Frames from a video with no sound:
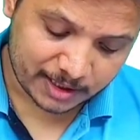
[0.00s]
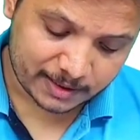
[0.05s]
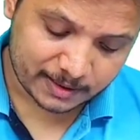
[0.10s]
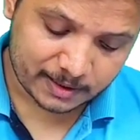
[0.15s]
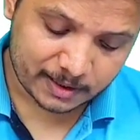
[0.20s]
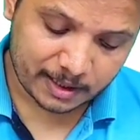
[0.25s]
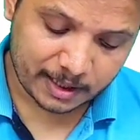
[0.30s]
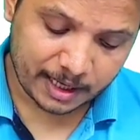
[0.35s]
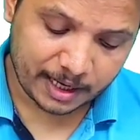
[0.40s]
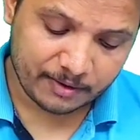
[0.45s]
is
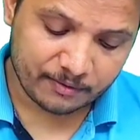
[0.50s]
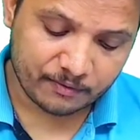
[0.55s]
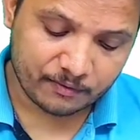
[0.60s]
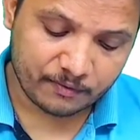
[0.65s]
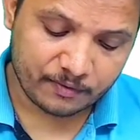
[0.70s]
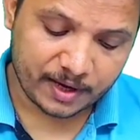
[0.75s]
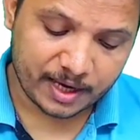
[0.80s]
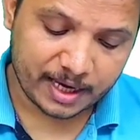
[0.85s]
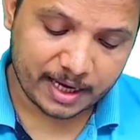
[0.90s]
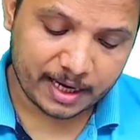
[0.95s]
if
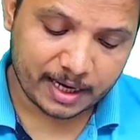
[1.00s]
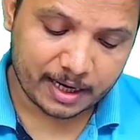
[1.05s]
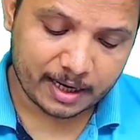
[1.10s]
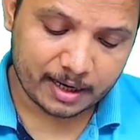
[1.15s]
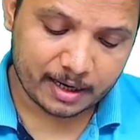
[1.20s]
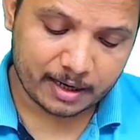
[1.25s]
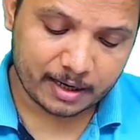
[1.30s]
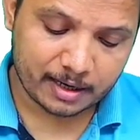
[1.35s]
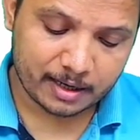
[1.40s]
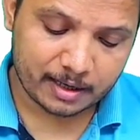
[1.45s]
v
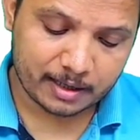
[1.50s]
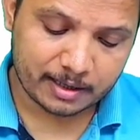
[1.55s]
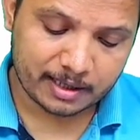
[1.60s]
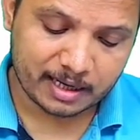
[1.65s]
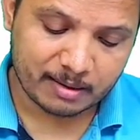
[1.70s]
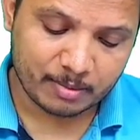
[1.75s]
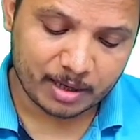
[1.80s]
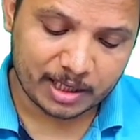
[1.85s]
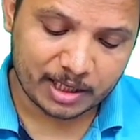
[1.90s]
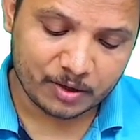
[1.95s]

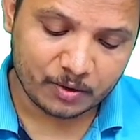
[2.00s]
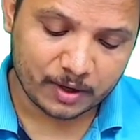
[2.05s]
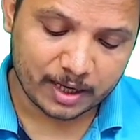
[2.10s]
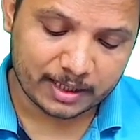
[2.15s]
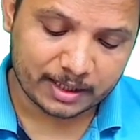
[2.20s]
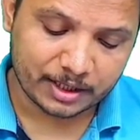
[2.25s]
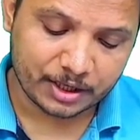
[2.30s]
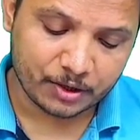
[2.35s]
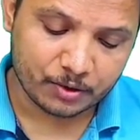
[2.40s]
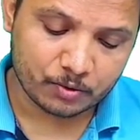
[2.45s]
w
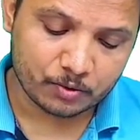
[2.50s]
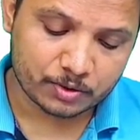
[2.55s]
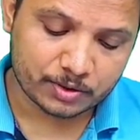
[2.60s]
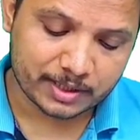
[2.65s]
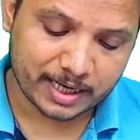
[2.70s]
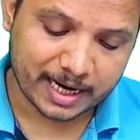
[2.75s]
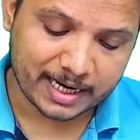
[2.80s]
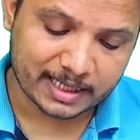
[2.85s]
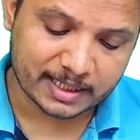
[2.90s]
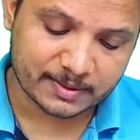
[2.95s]
and q
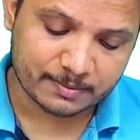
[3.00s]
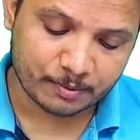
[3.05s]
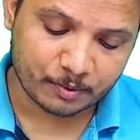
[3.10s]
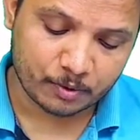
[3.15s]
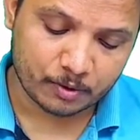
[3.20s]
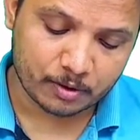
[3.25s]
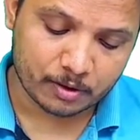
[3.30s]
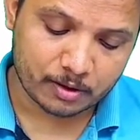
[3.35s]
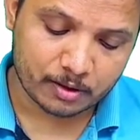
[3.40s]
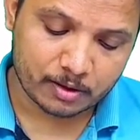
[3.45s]
stands
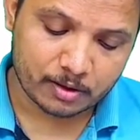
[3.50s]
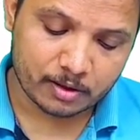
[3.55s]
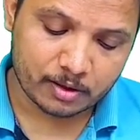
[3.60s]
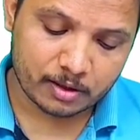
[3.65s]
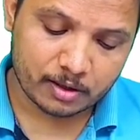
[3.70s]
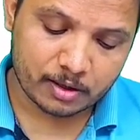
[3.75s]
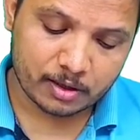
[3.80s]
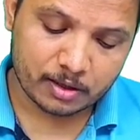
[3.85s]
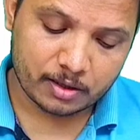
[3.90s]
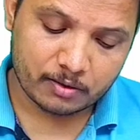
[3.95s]
for
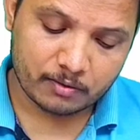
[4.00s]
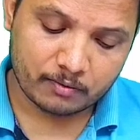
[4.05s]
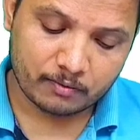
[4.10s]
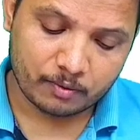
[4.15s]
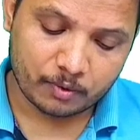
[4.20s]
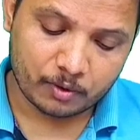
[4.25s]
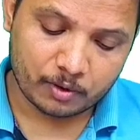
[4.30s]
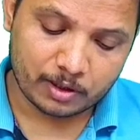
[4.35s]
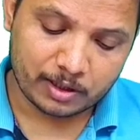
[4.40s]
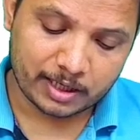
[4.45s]

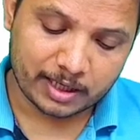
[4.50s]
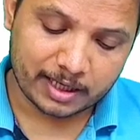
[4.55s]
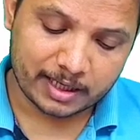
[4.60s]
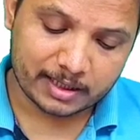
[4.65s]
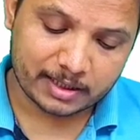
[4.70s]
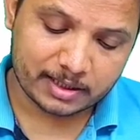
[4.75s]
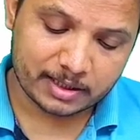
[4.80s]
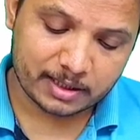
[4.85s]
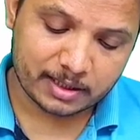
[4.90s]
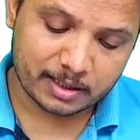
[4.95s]

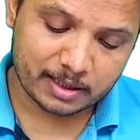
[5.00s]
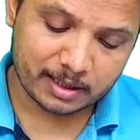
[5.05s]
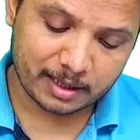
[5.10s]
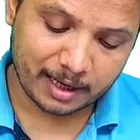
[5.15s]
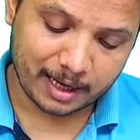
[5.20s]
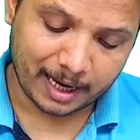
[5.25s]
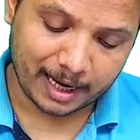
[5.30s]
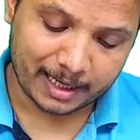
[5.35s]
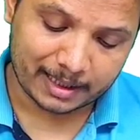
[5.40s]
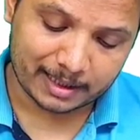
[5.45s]
voltage
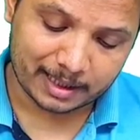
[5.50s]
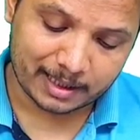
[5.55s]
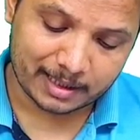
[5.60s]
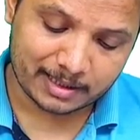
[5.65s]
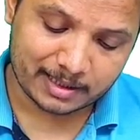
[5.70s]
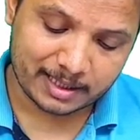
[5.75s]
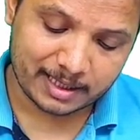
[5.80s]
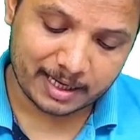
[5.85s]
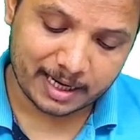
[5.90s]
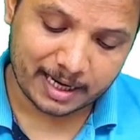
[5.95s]

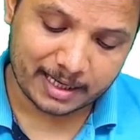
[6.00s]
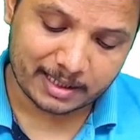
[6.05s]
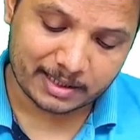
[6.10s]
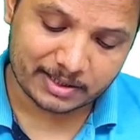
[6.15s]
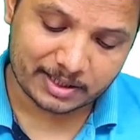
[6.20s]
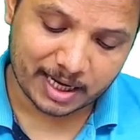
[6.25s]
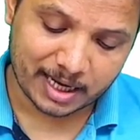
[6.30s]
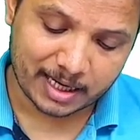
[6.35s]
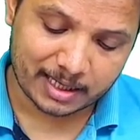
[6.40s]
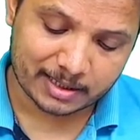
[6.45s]
energy and
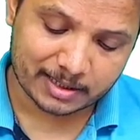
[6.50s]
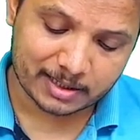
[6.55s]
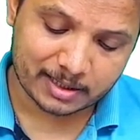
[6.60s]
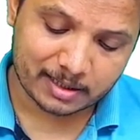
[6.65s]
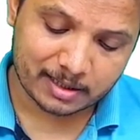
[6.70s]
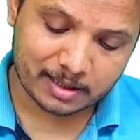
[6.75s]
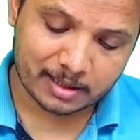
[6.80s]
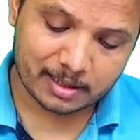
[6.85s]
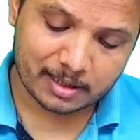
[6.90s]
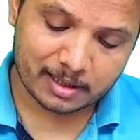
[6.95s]
charge
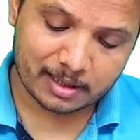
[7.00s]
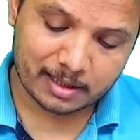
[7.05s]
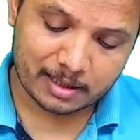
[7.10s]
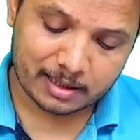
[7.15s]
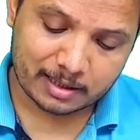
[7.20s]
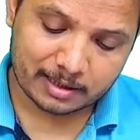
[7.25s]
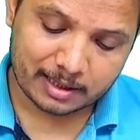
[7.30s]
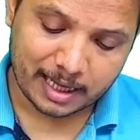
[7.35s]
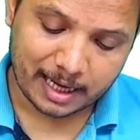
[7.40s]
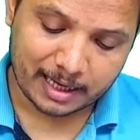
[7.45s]

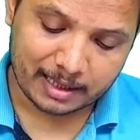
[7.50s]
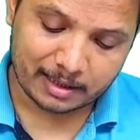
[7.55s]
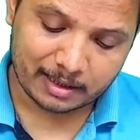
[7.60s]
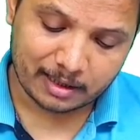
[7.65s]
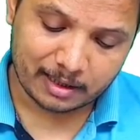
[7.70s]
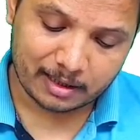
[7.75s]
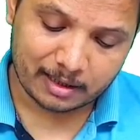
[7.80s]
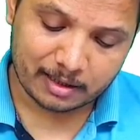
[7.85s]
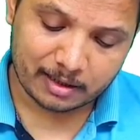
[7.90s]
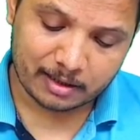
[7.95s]

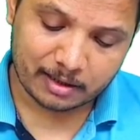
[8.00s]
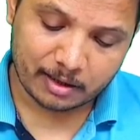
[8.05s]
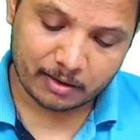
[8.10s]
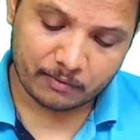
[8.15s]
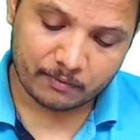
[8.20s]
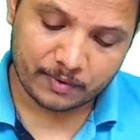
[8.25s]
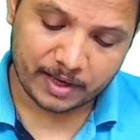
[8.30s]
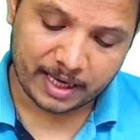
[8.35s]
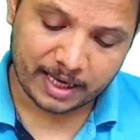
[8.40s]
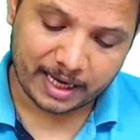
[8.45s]
then
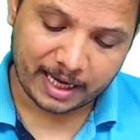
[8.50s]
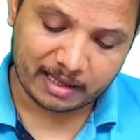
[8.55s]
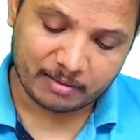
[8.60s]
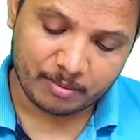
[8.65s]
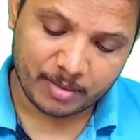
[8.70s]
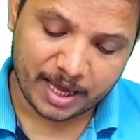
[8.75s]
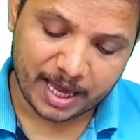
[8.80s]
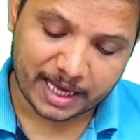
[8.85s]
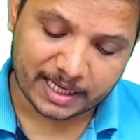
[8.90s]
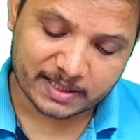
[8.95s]
v can
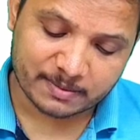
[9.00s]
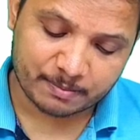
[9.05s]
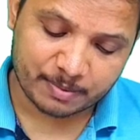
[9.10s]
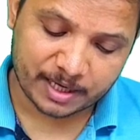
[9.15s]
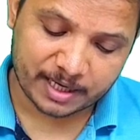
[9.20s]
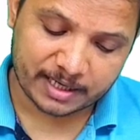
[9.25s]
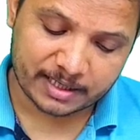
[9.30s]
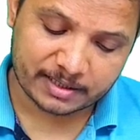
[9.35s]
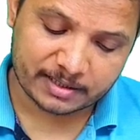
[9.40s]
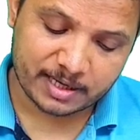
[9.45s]
be
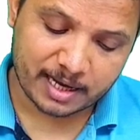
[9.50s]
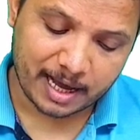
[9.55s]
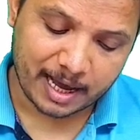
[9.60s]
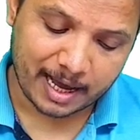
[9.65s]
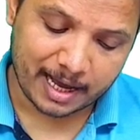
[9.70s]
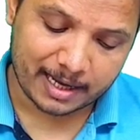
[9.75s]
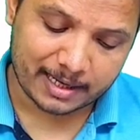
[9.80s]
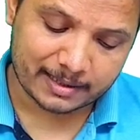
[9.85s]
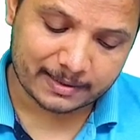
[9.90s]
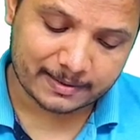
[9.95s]
expressed
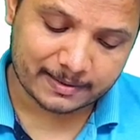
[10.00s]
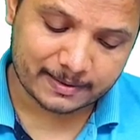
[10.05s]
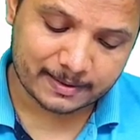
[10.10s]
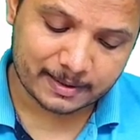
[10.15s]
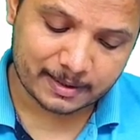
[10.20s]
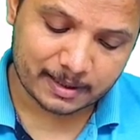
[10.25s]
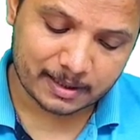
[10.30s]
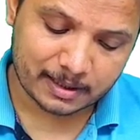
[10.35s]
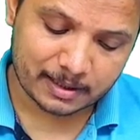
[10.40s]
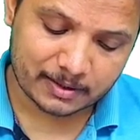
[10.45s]
as
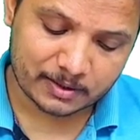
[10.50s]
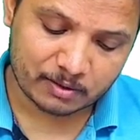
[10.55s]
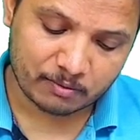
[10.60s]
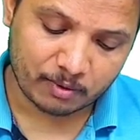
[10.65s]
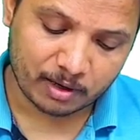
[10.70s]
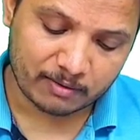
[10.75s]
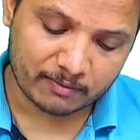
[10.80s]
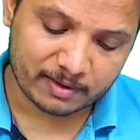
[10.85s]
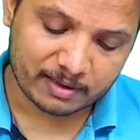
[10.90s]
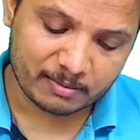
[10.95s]
so
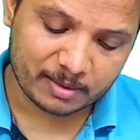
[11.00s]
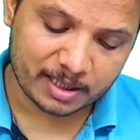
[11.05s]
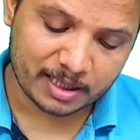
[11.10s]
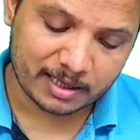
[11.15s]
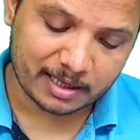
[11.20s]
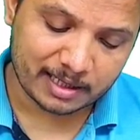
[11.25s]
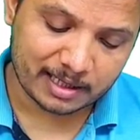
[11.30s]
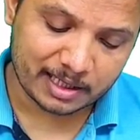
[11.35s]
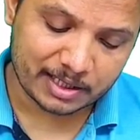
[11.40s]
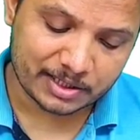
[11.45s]
what will be the
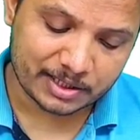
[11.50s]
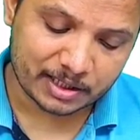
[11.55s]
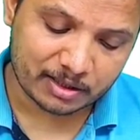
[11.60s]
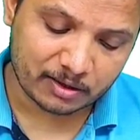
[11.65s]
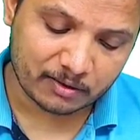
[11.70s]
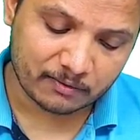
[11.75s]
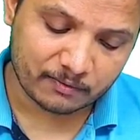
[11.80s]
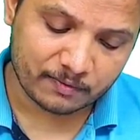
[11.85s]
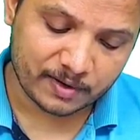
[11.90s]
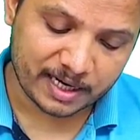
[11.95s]
relation
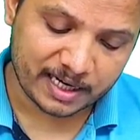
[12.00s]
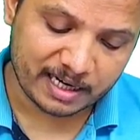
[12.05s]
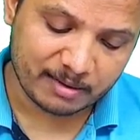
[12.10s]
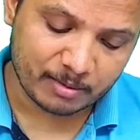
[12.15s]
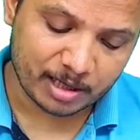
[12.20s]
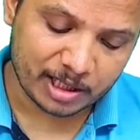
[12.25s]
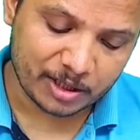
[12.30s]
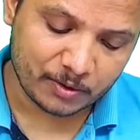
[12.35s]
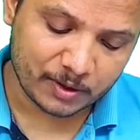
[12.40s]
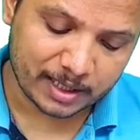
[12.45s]
of v
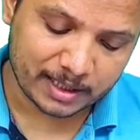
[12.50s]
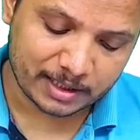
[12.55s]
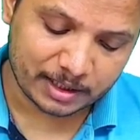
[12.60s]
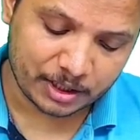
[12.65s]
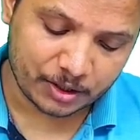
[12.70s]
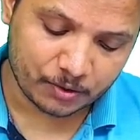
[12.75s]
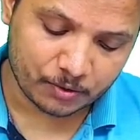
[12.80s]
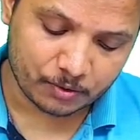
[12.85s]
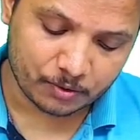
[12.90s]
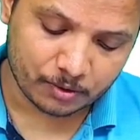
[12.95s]
w and
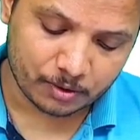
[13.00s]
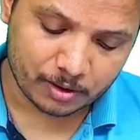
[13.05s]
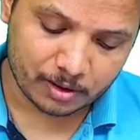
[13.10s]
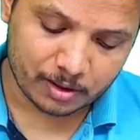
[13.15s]
q